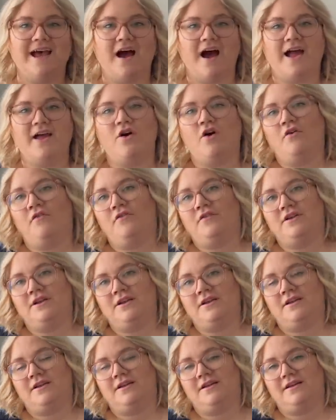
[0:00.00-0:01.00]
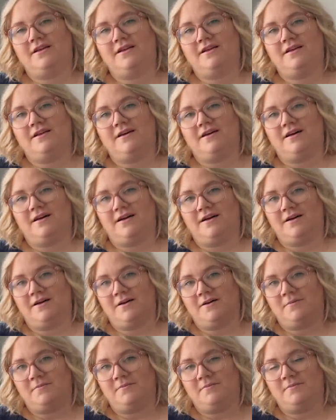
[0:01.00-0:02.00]
I often
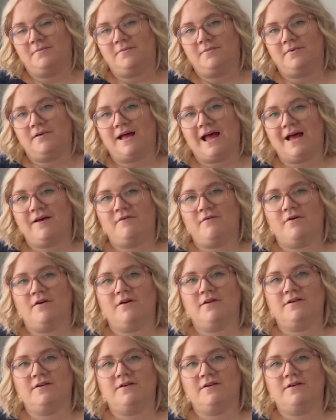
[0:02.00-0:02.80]
um, have